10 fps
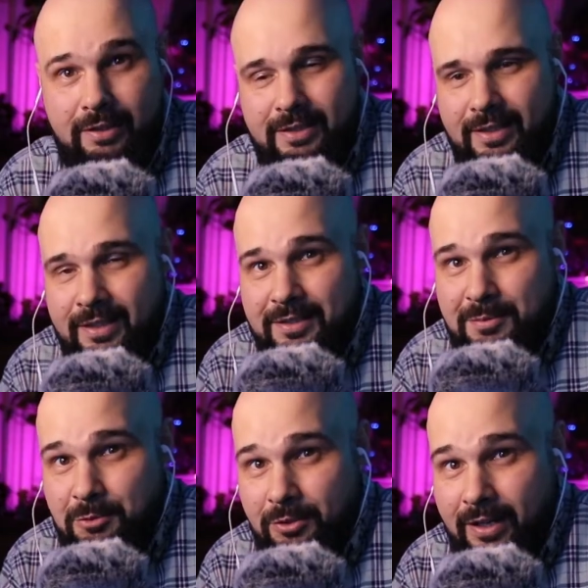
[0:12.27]
skin
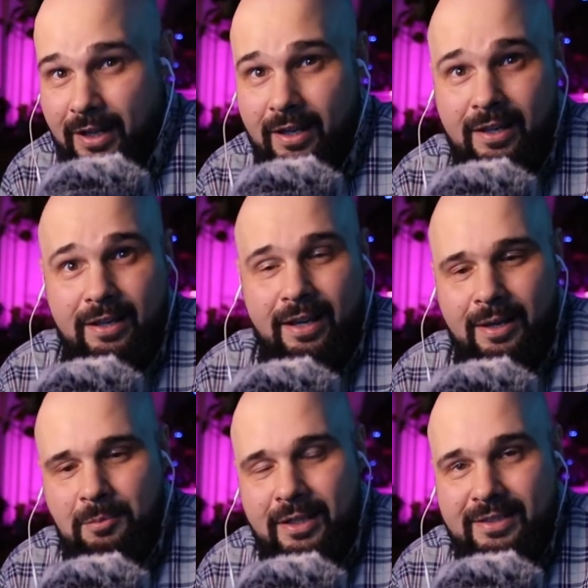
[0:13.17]
smoothing
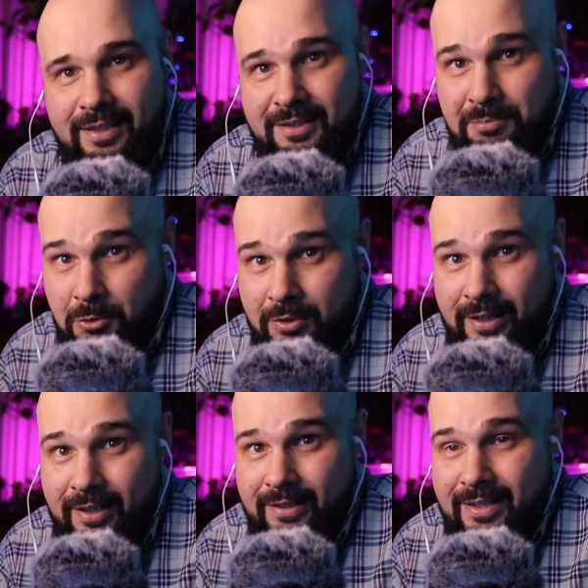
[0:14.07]
and my skin
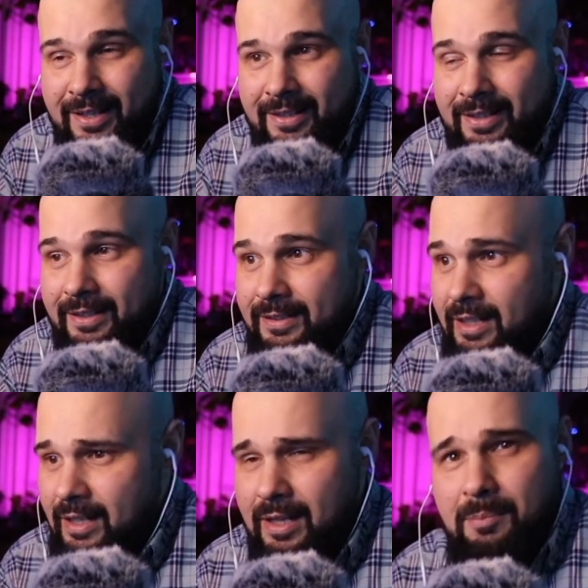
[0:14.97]
smoothing techniques.
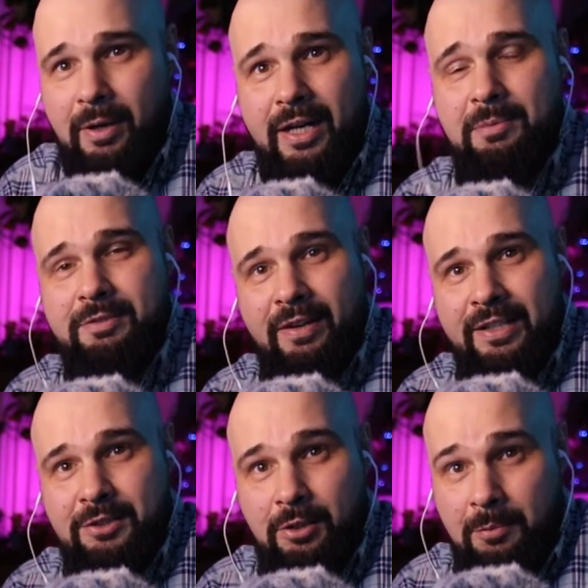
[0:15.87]
My name is
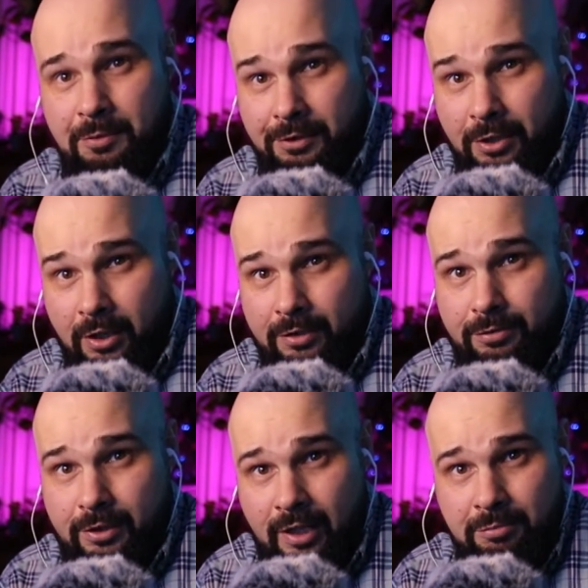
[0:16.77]
Vasco. I'm a
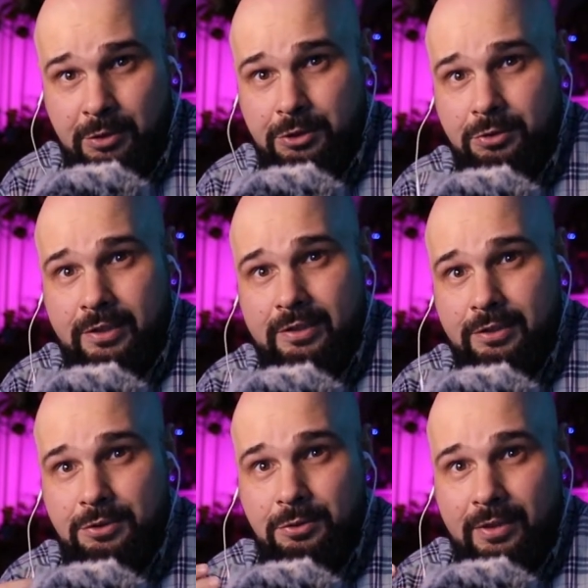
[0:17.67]
photographer. I've been shooting
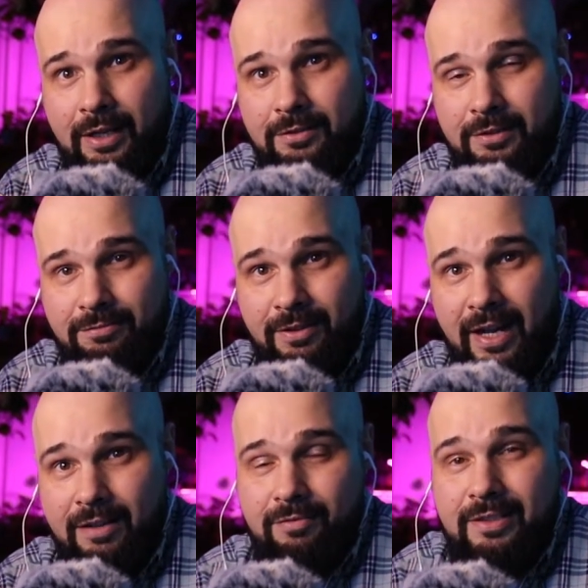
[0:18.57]
since
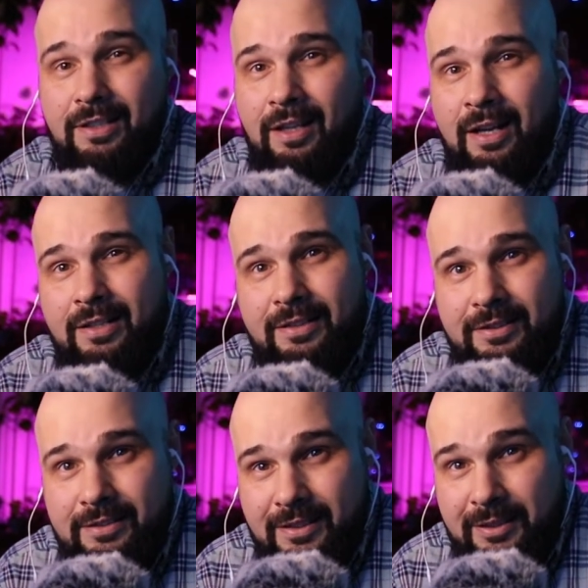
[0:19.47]
2005. That's a lot of
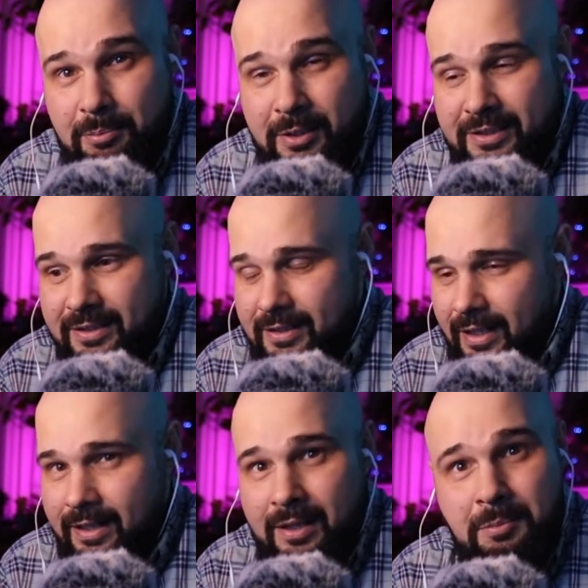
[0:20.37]
years in the business,
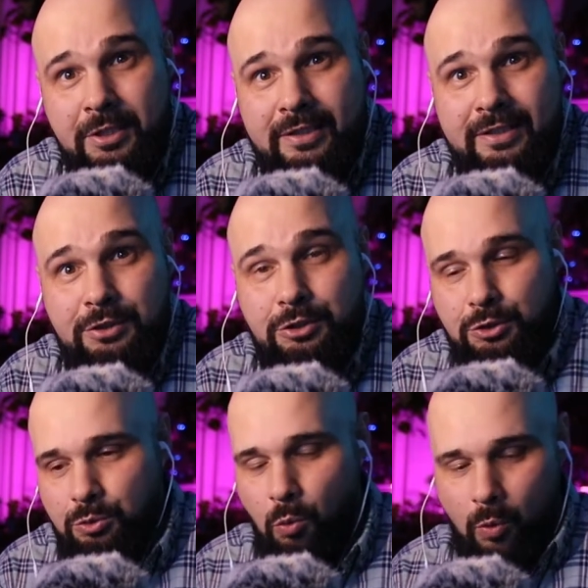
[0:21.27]
and I'm here to teach
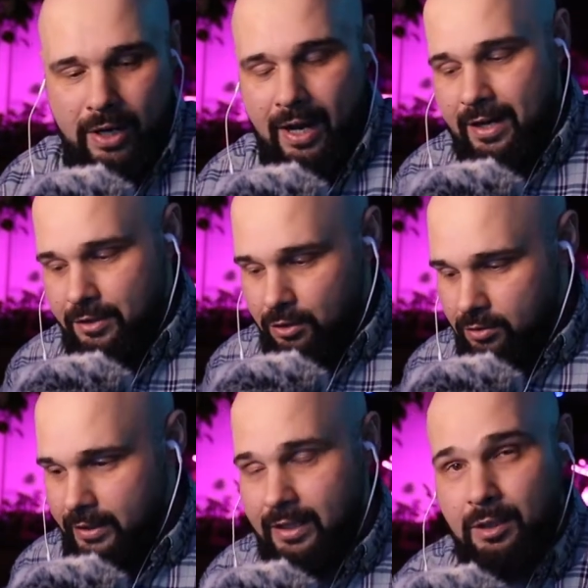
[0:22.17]
you what I
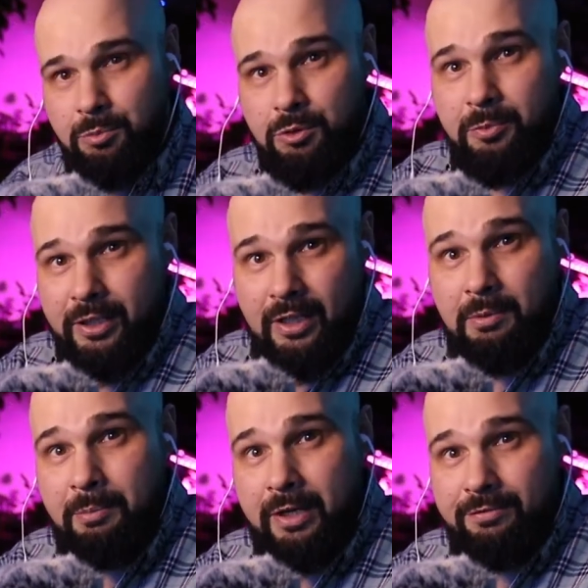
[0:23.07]
know and help you become
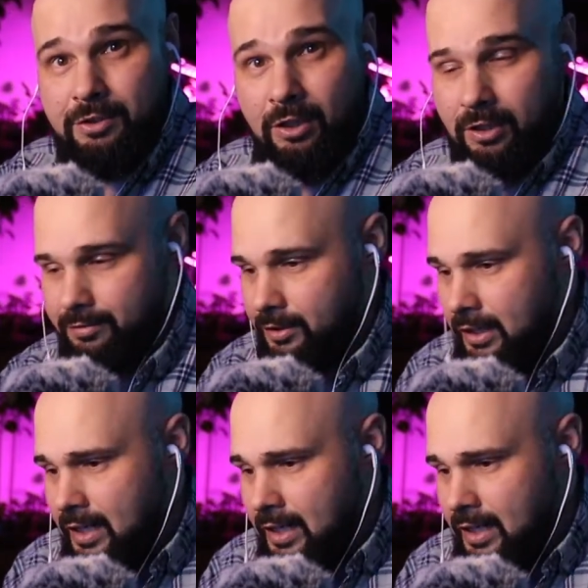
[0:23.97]
a better photographer.